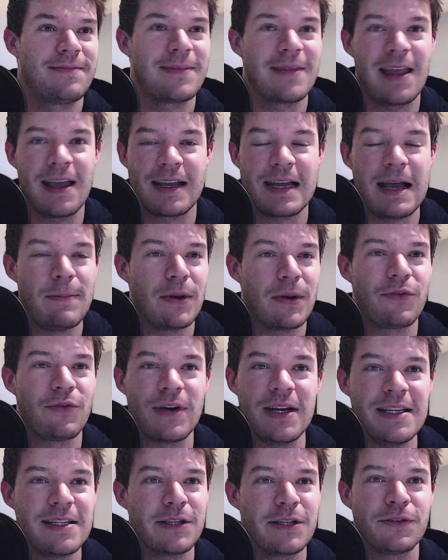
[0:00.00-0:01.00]
A couple of
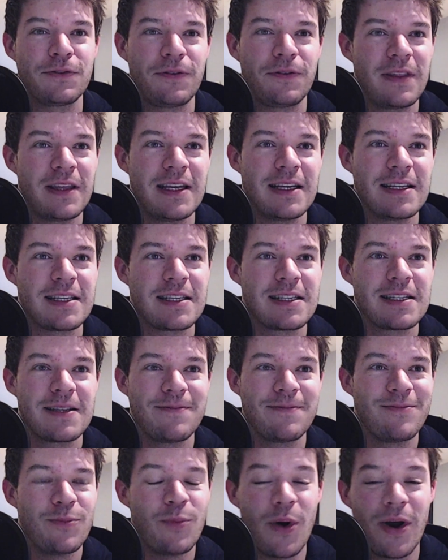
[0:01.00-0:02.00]
reasons for this.
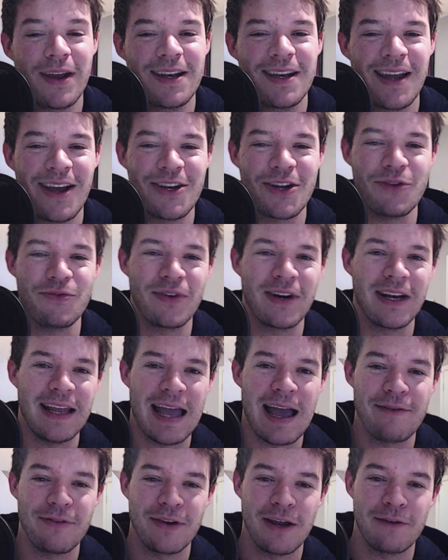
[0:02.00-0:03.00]
One, I don't really
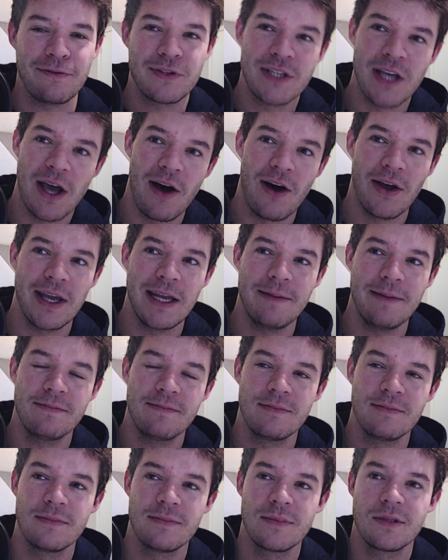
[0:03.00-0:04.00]
have enough time
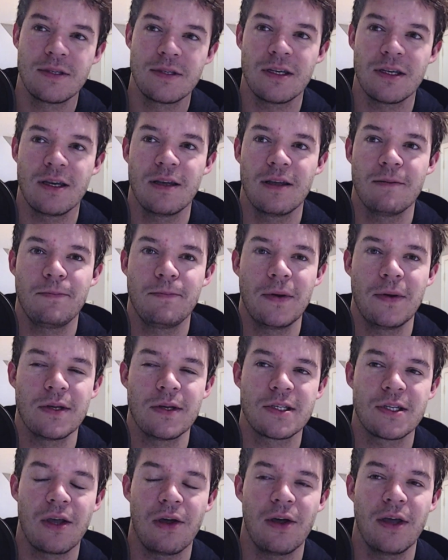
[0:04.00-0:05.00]
to put
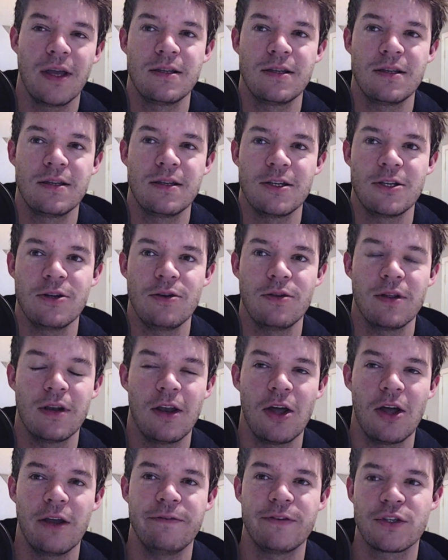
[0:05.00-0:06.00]
aside to do the
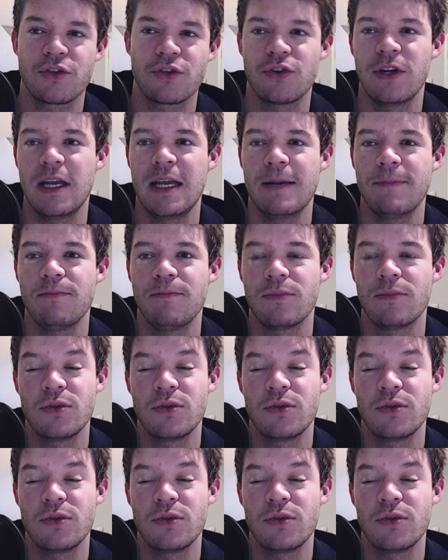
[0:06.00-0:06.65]
live stream.